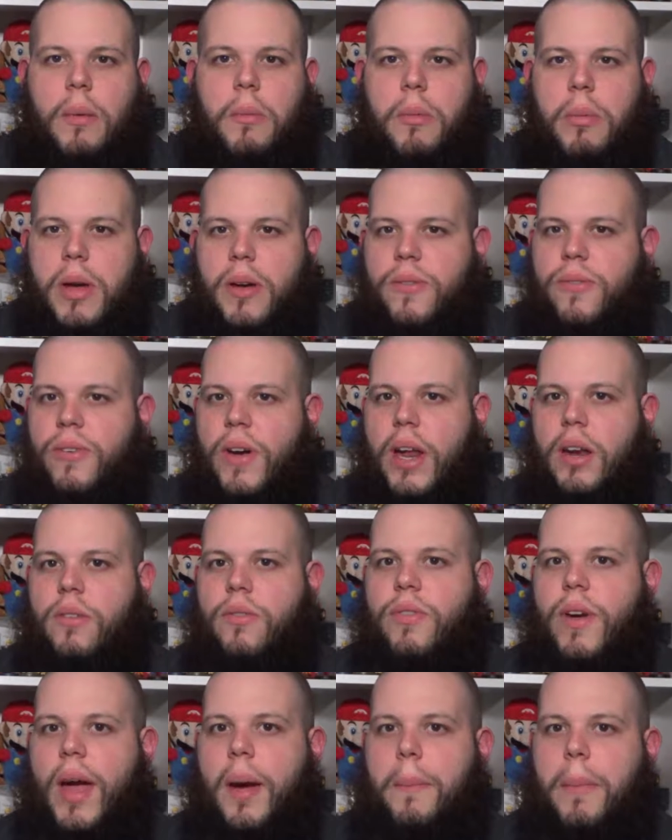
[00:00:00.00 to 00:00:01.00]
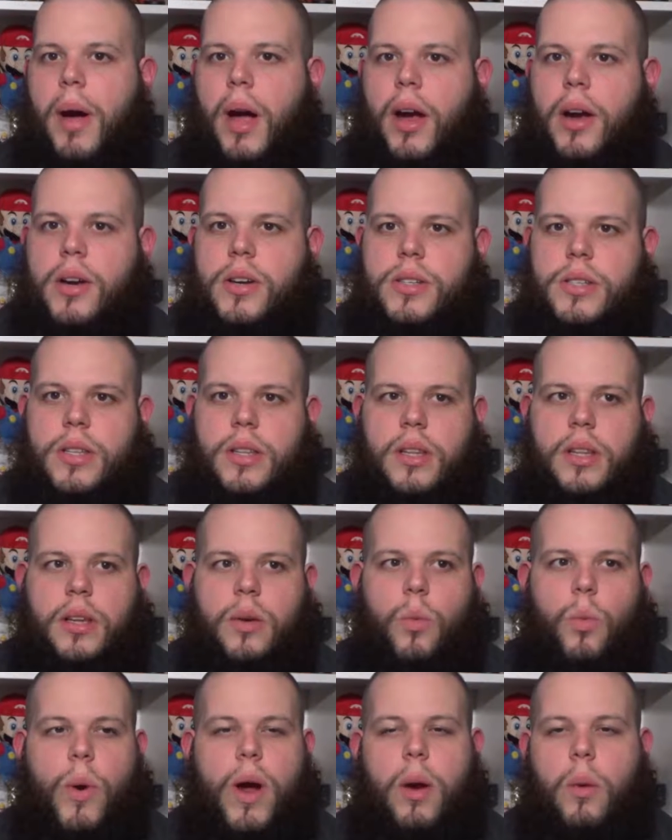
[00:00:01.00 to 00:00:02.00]
I'm a big fan of vampires and
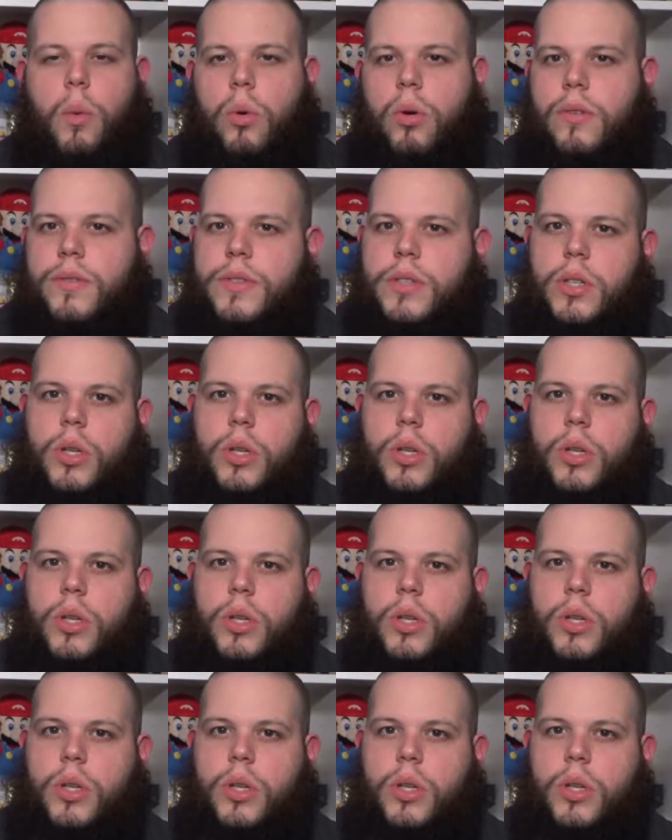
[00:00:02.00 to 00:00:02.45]
the werewolves